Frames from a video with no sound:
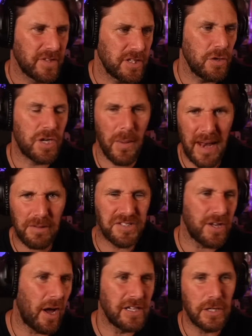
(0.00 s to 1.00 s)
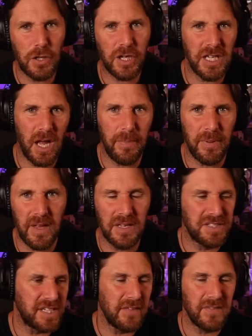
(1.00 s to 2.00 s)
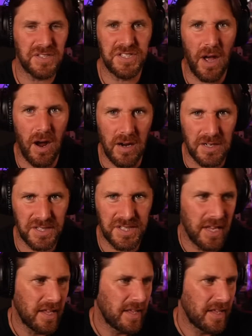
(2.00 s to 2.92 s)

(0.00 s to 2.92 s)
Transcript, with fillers: You're going outside, you're looking up and, and seeing the stars.